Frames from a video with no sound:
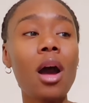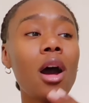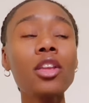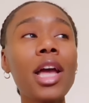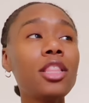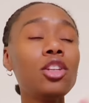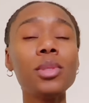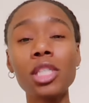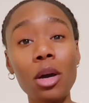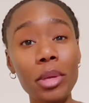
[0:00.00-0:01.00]
all you have to
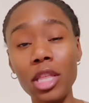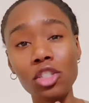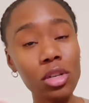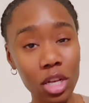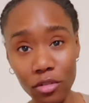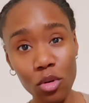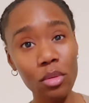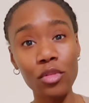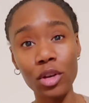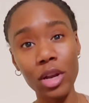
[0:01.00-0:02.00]
do is tell me that you need a
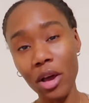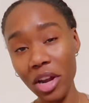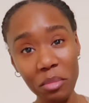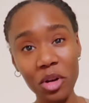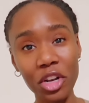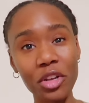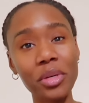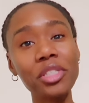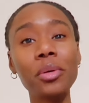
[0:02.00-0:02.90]
form filled out and I'm going to do it.